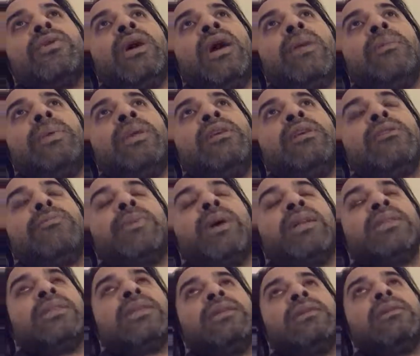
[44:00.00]
I mean, these
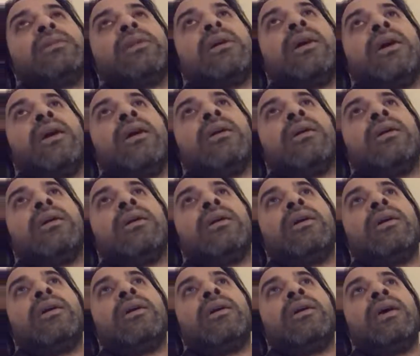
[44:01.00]
particles
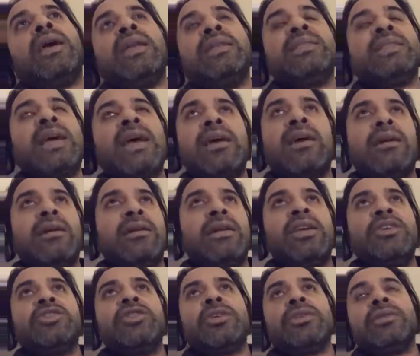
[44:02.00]
are entangled
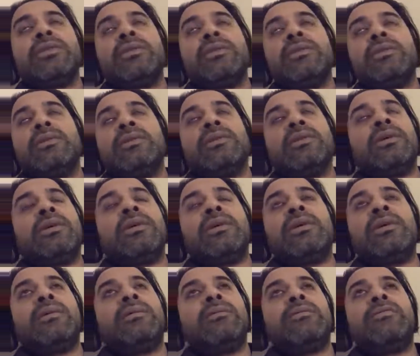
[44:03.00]
each other,
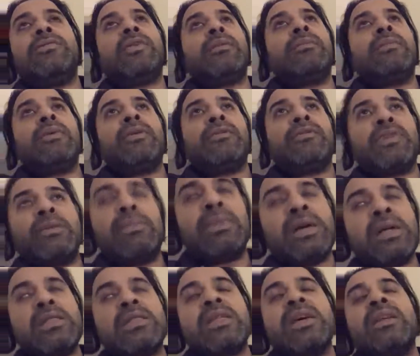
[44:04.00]
from
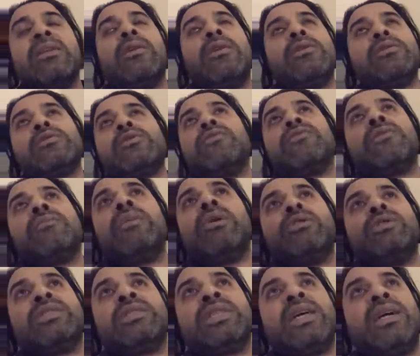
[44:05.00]
us and also from
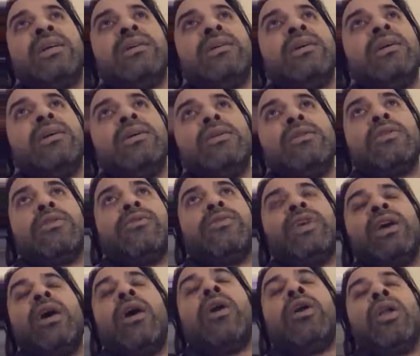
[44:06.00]
outside. So
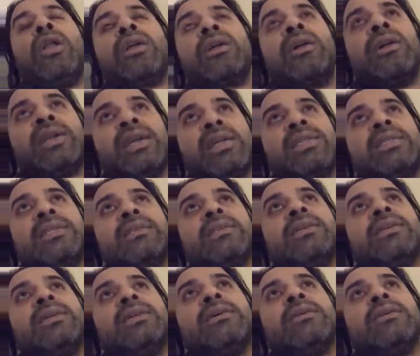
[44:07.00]
we all are connected.